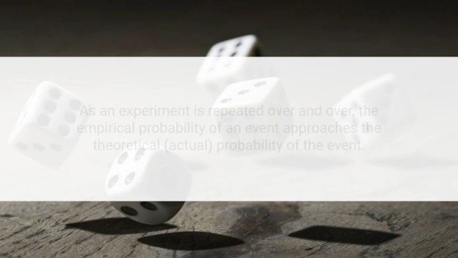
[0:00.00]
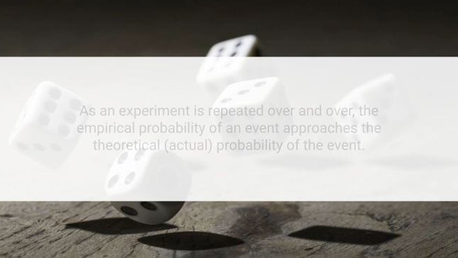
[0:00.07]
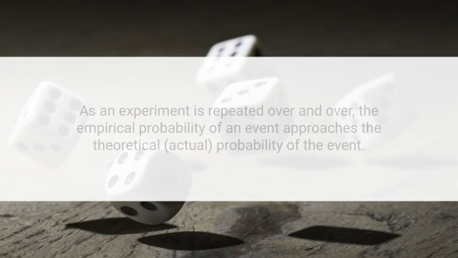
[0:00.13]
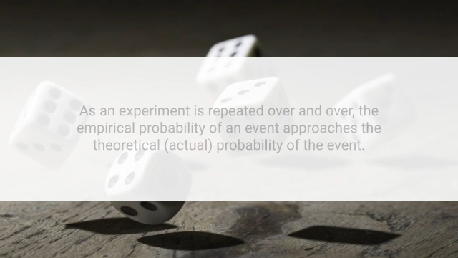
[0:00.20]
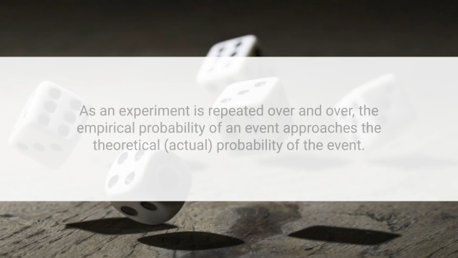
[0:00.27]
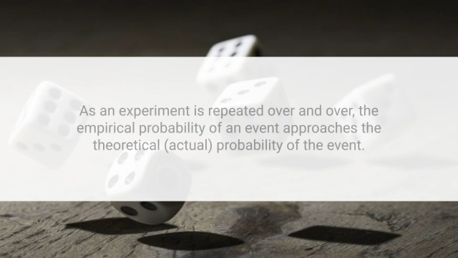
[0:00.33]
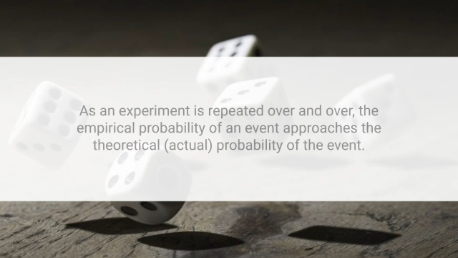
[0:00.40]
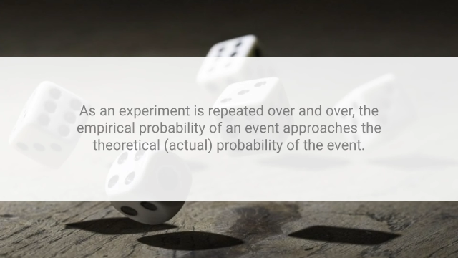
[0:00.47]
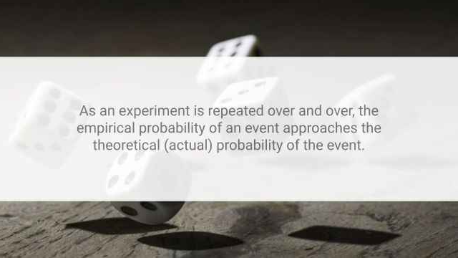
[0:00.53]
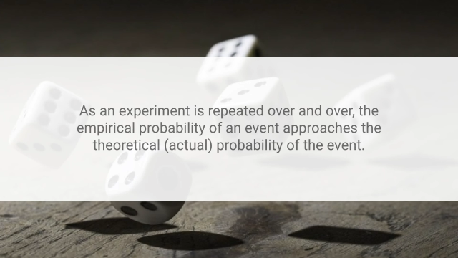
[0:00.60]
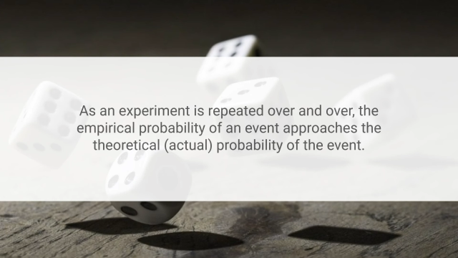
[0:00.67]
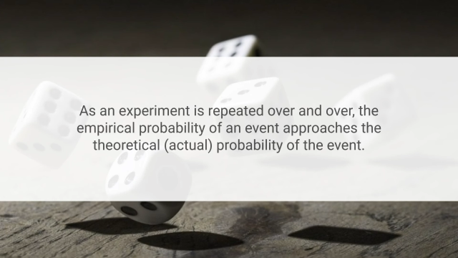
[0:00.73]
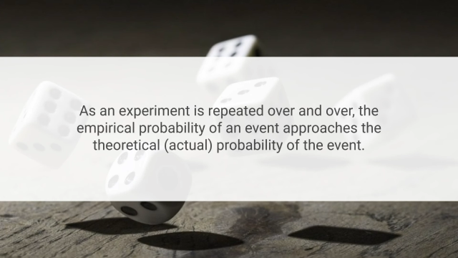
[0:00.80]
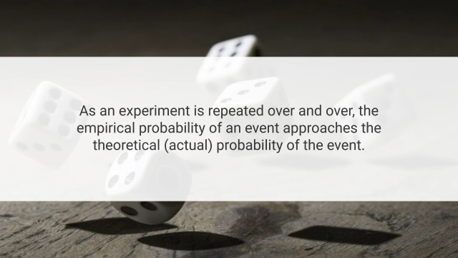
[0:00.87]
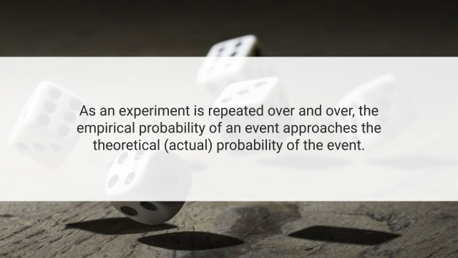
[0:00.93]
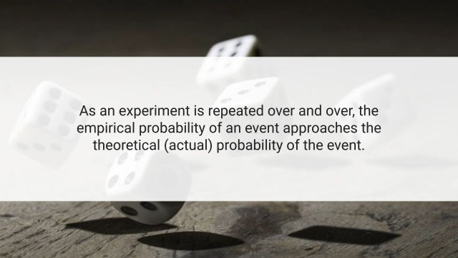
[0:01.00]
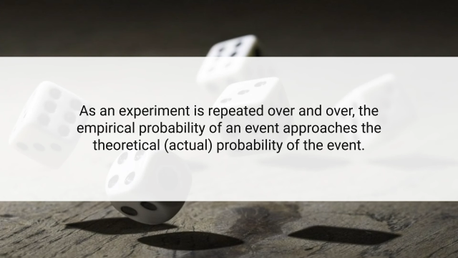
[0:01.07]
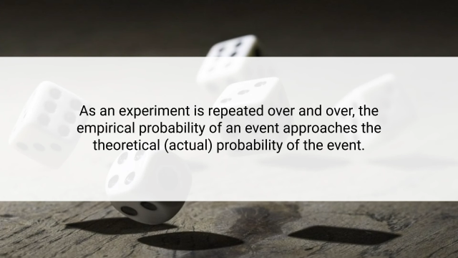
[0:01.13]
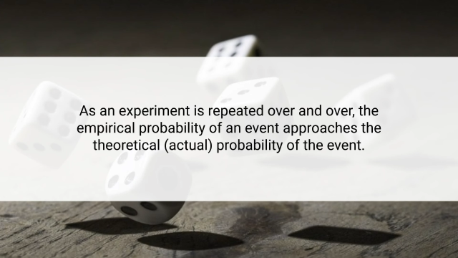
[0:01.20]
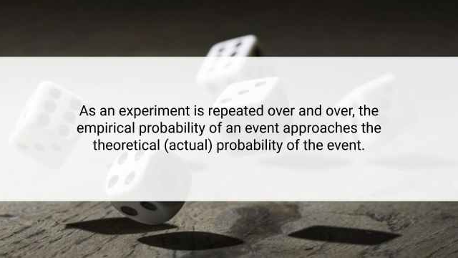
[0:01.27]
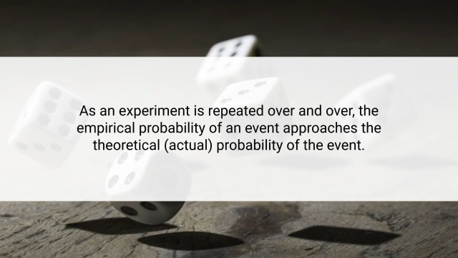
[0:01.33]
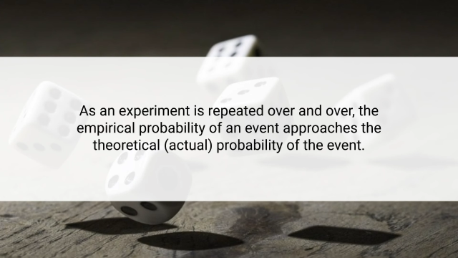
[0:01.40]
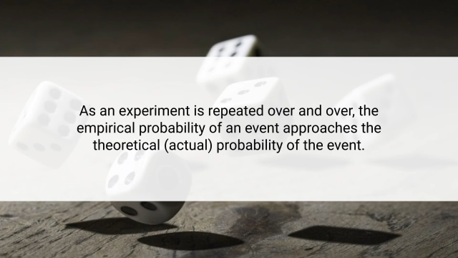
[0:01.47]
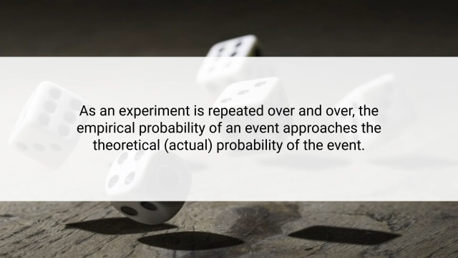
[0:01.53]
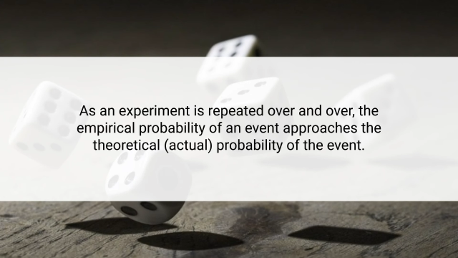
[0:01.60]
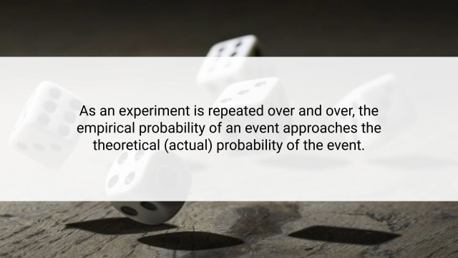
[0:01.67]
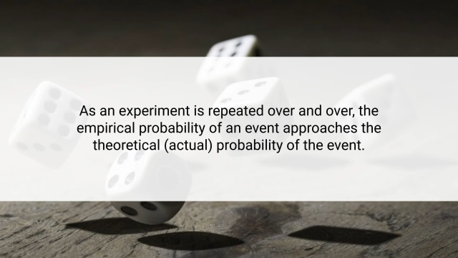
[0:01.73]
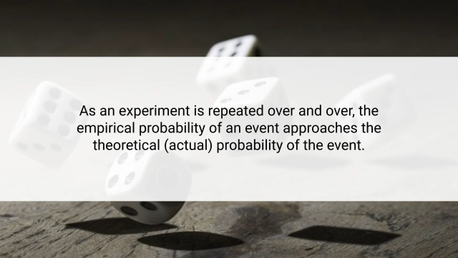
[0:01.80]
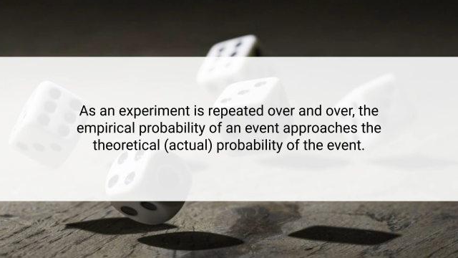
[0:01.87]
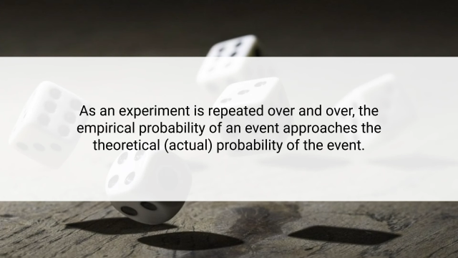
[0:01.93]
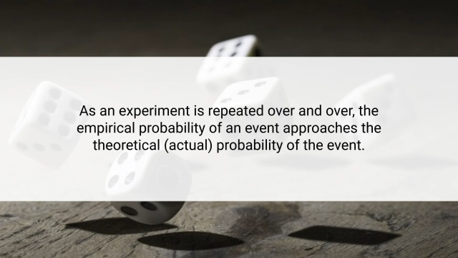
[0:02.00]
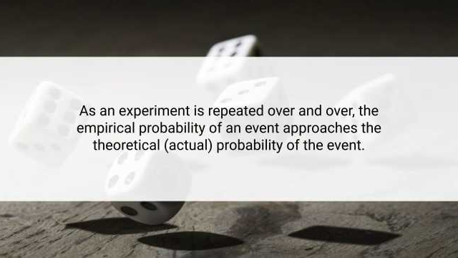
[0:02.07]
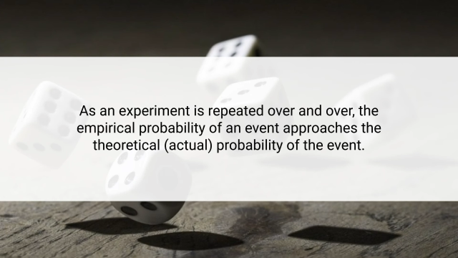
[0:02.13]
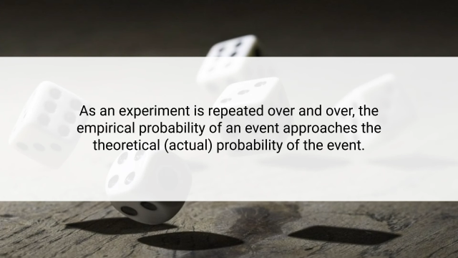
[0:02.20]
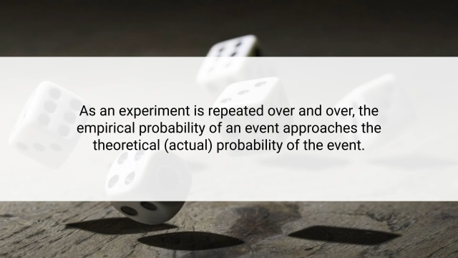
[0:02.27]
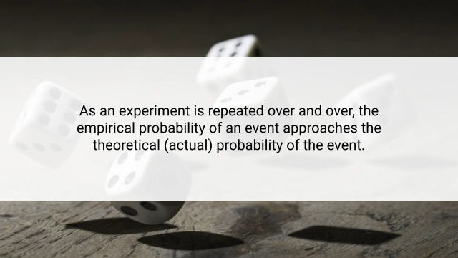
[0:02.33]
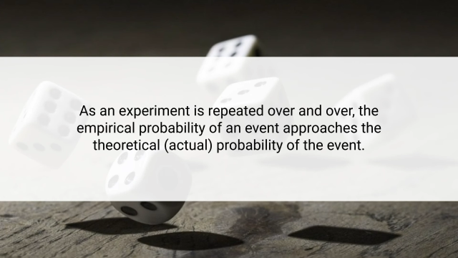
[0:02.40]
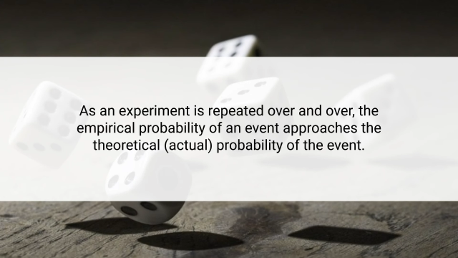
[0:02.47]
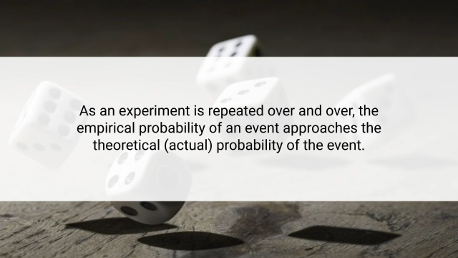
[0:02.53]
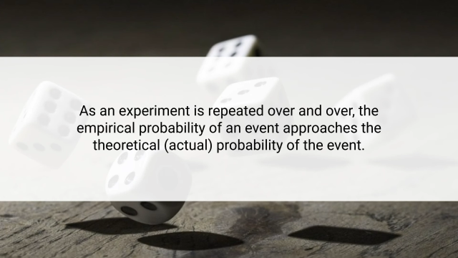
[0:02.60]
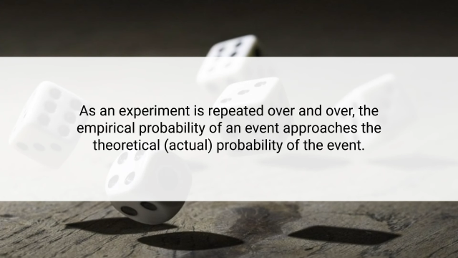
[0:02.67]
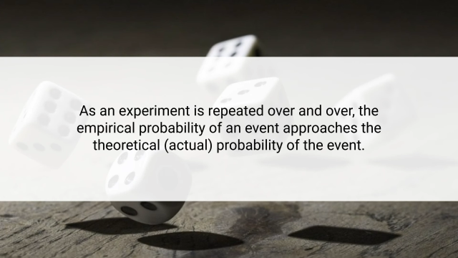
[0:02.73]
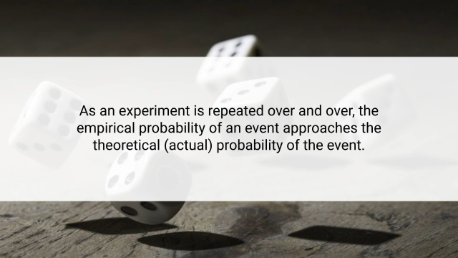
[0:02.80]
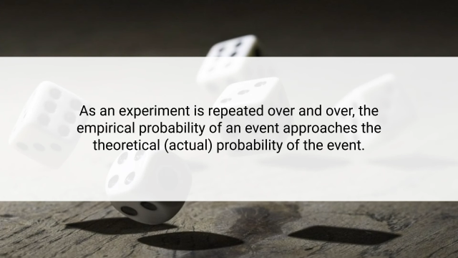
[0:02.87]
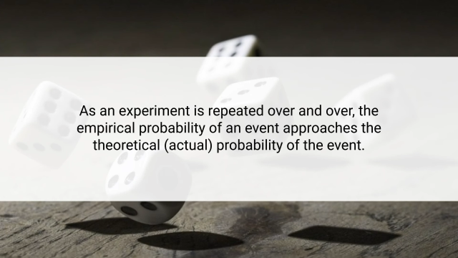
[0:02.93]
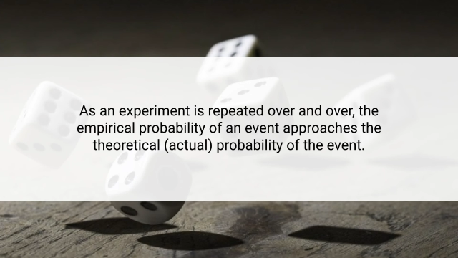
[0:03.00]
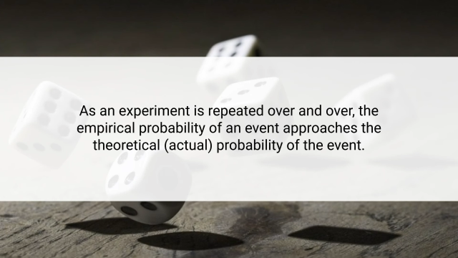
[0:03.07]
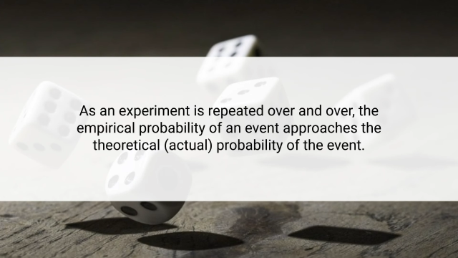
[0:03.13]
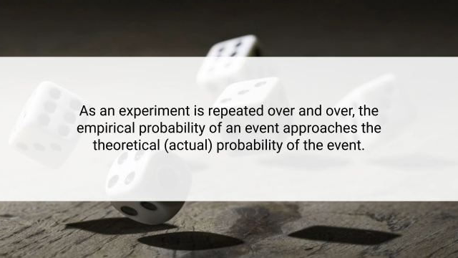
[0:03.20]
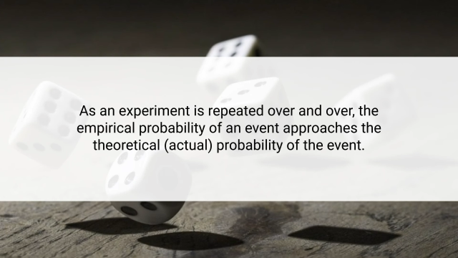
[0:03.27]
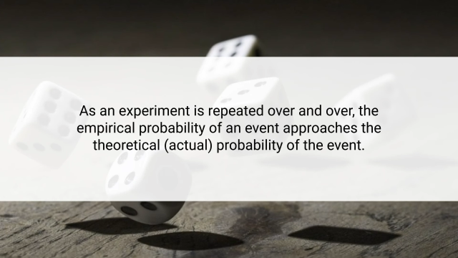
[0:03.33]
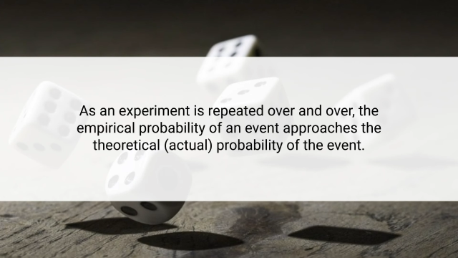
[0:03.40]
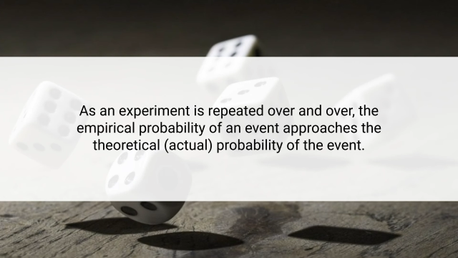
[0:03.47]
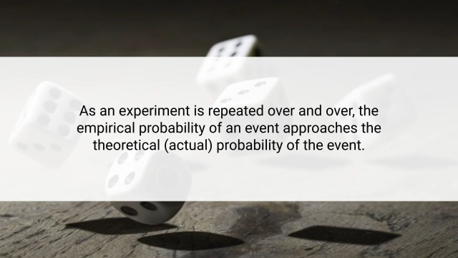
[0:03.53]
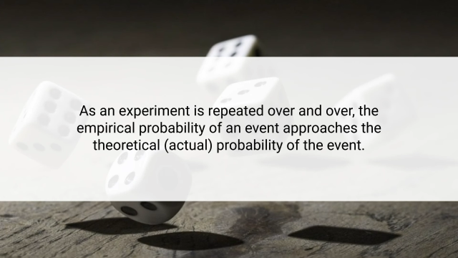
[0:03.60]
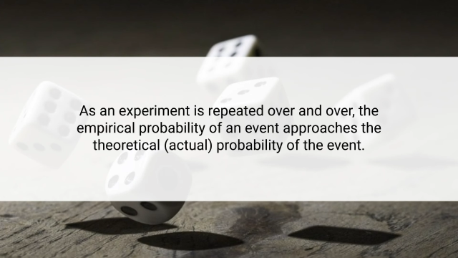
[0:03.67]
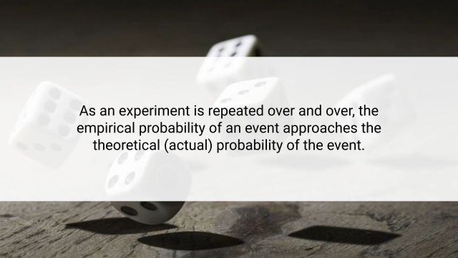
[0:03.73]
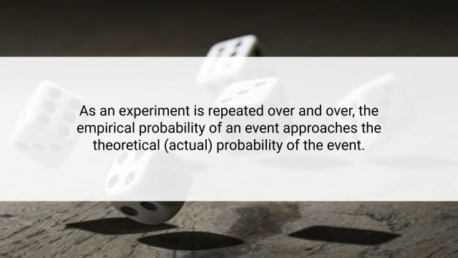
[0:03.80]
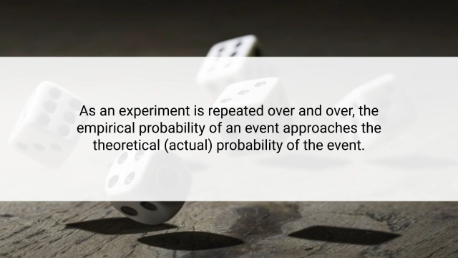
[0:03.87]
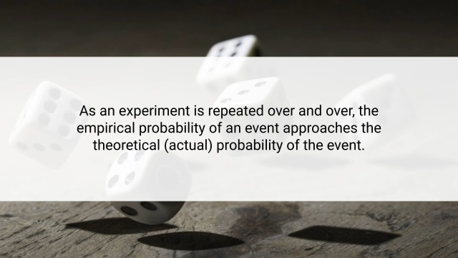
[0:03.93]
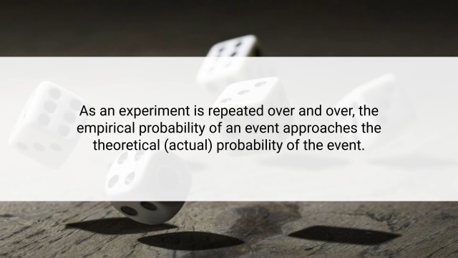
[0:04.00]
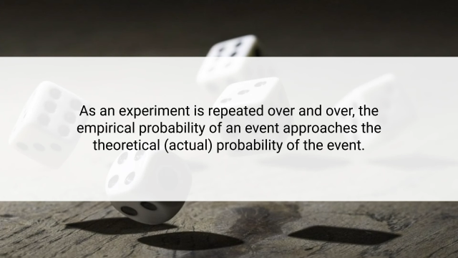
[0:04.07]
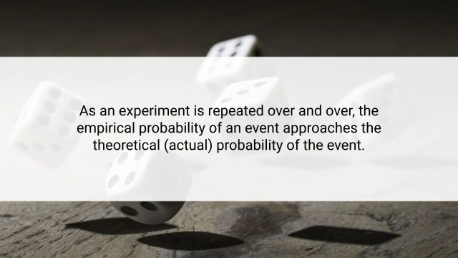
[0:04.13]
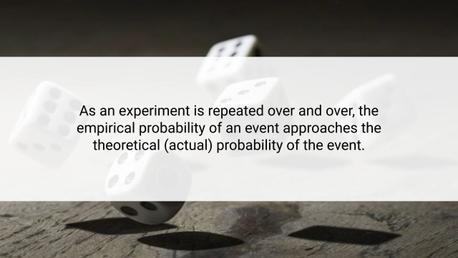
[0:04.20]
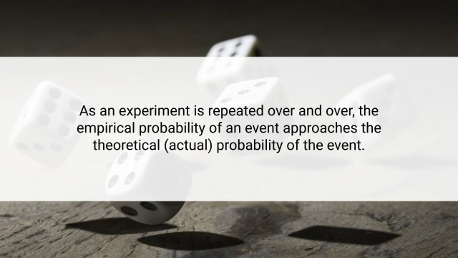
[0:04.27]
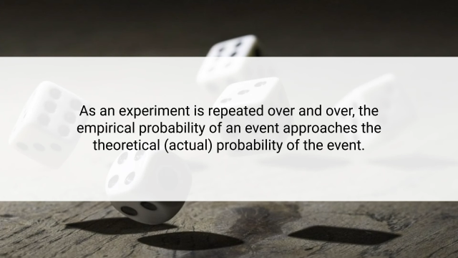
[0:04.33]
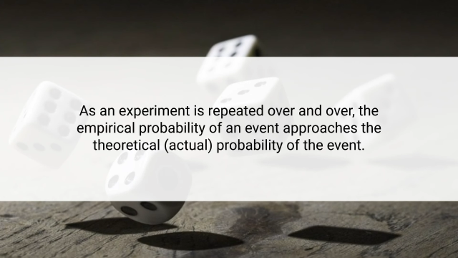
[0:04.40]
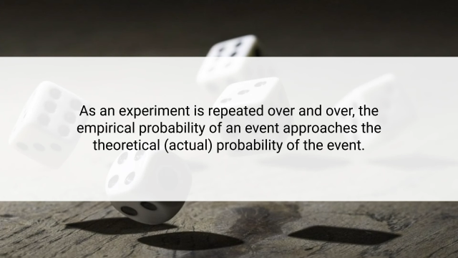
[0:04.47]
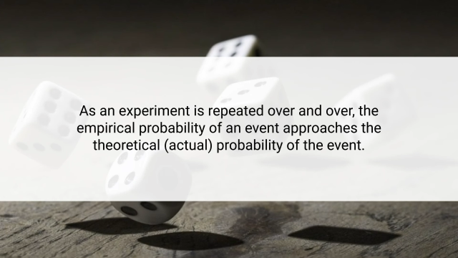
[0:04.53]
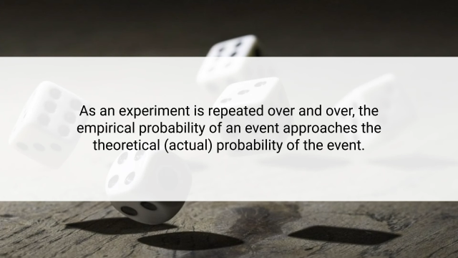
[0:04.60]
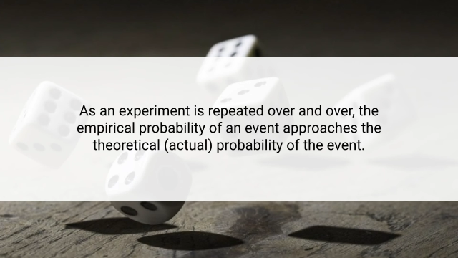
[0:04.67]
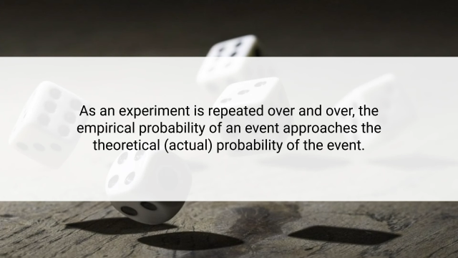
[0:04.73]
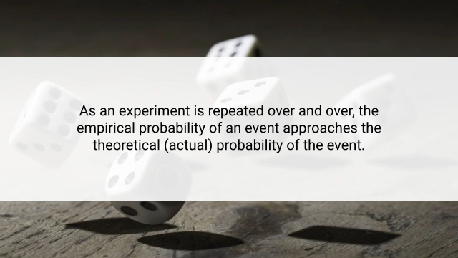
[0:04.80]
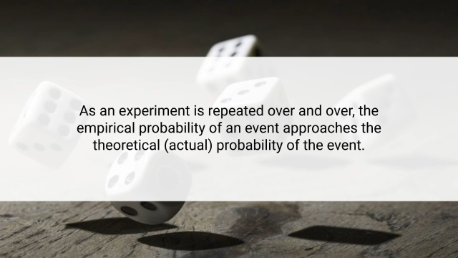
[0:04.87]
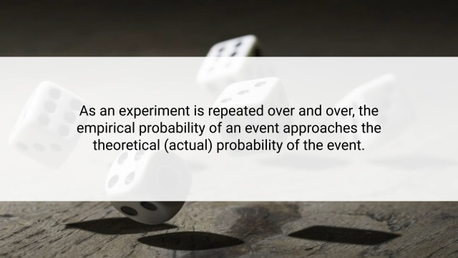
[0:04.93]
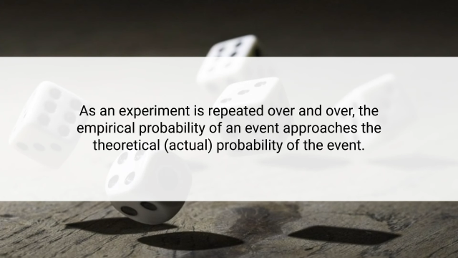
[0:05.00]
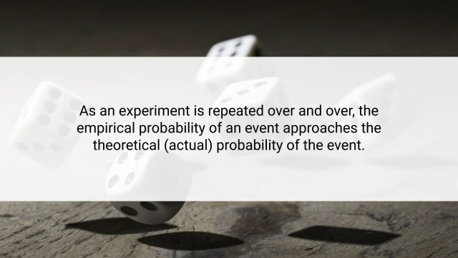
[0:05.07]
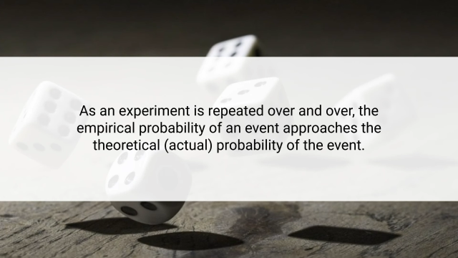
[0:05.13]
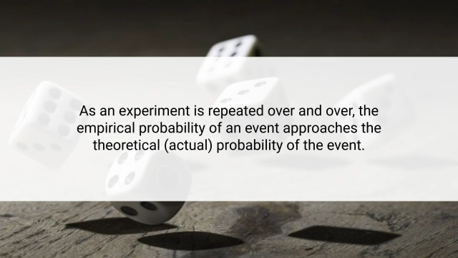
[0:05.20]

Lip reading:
(no speaker visible)